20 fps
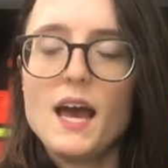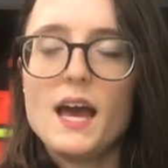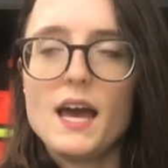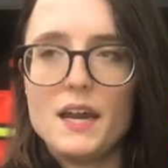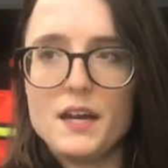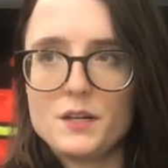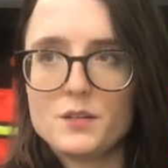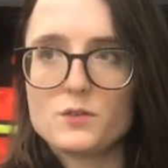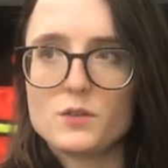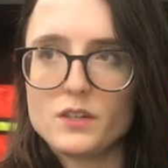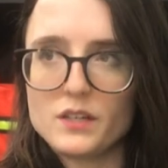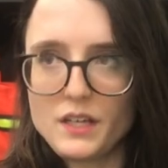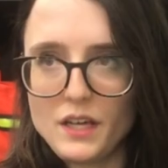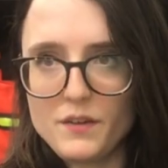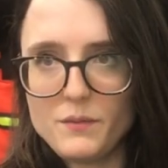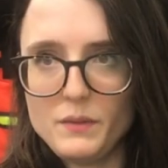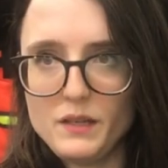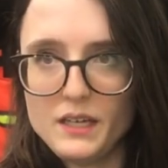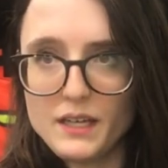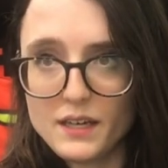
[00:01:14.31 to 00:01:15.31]
and it just sort of
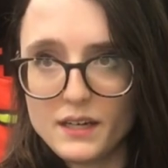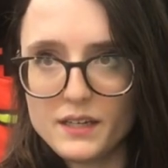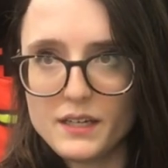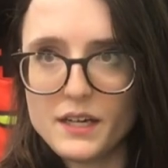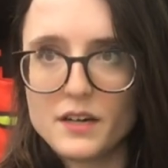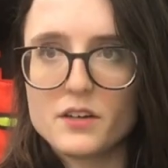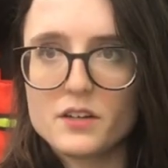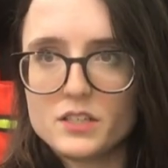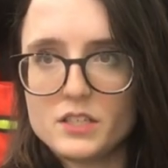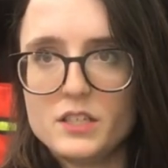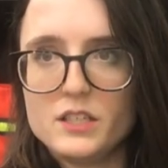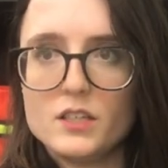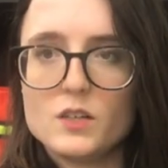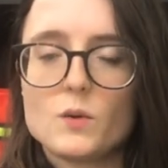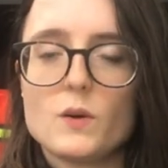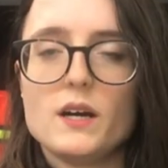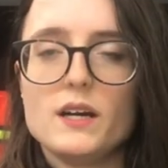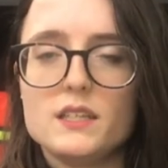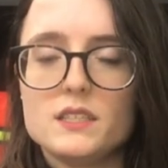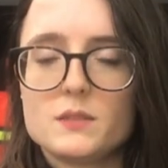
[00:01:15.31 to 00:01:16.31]
gave me a guaranteed
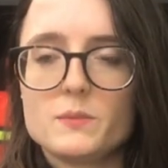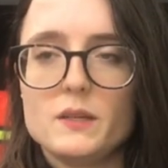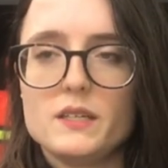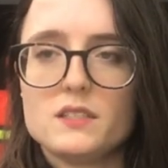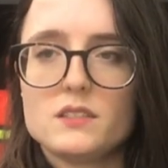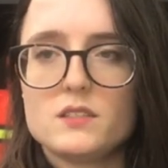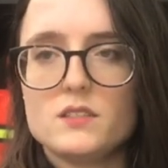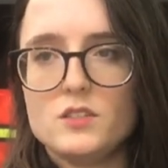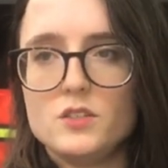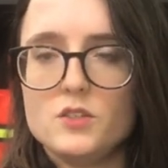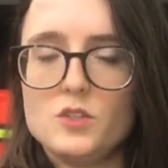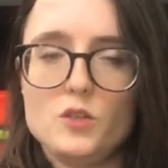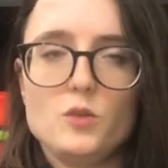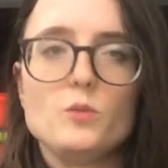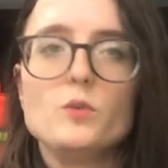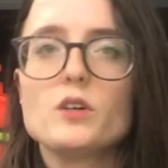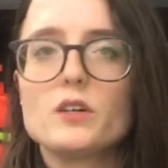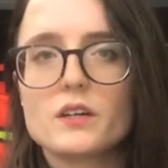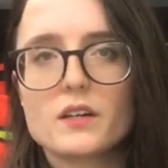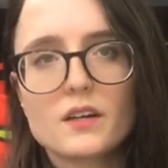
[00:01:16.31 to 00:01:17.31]
quiet space to
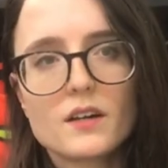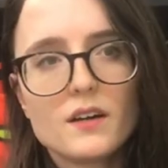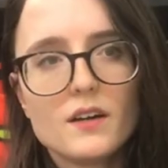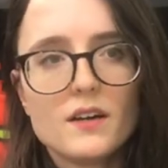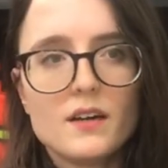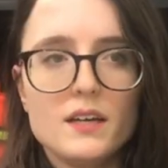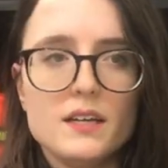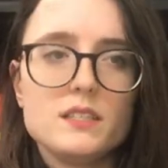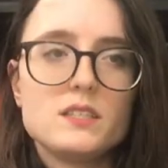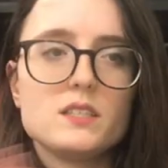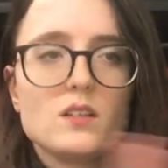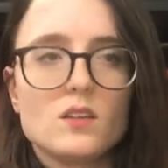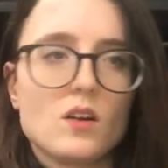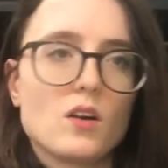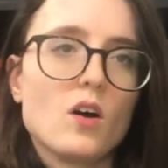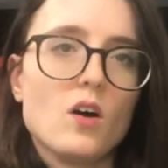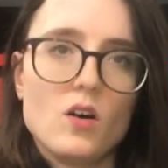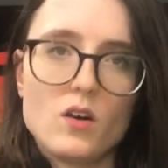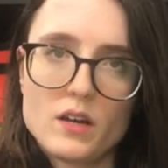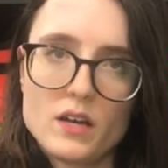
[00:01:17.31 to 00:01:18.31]
do work until a
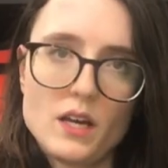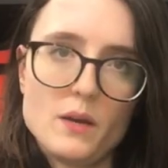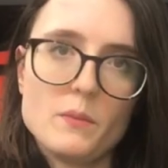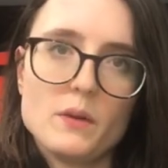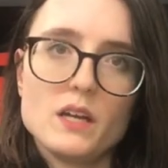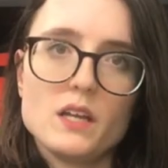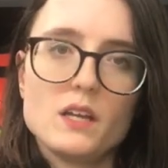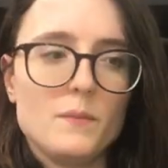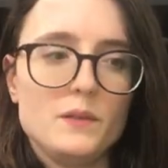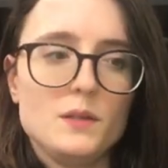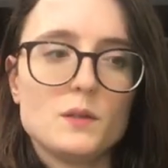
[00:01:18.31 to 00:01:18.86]
call came in.